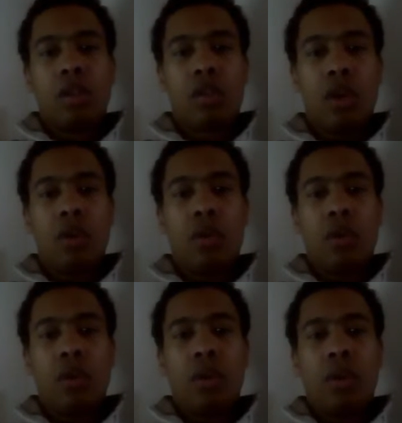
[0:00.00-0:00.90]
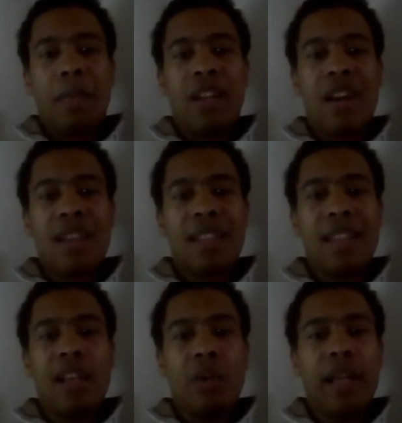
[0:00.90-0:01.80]
So, because they
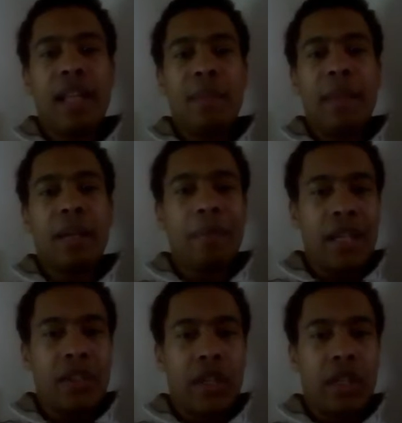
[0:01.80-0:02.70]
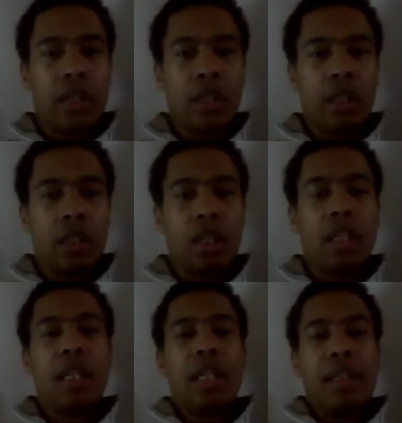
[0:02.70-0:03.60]
didn't look at the bigger picture,
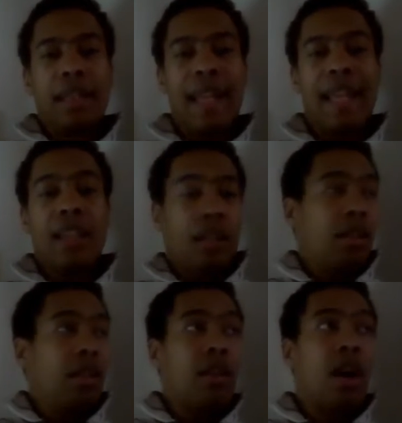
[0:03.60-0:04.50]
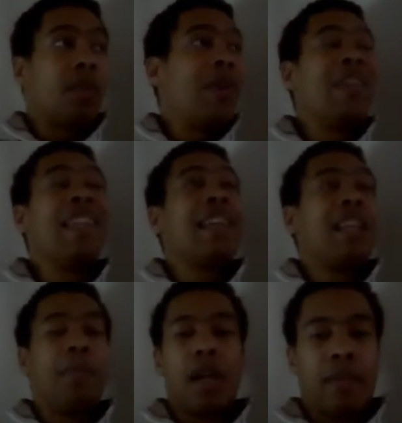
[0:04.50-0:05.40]
they thought we don't need
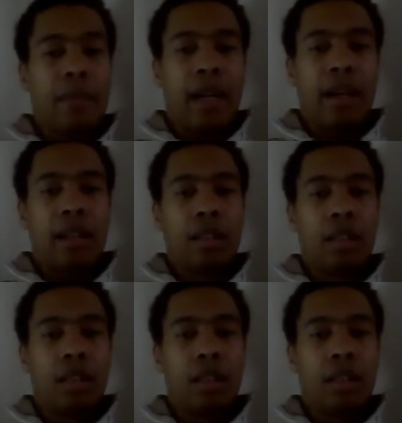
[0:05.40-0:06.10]
any part of America.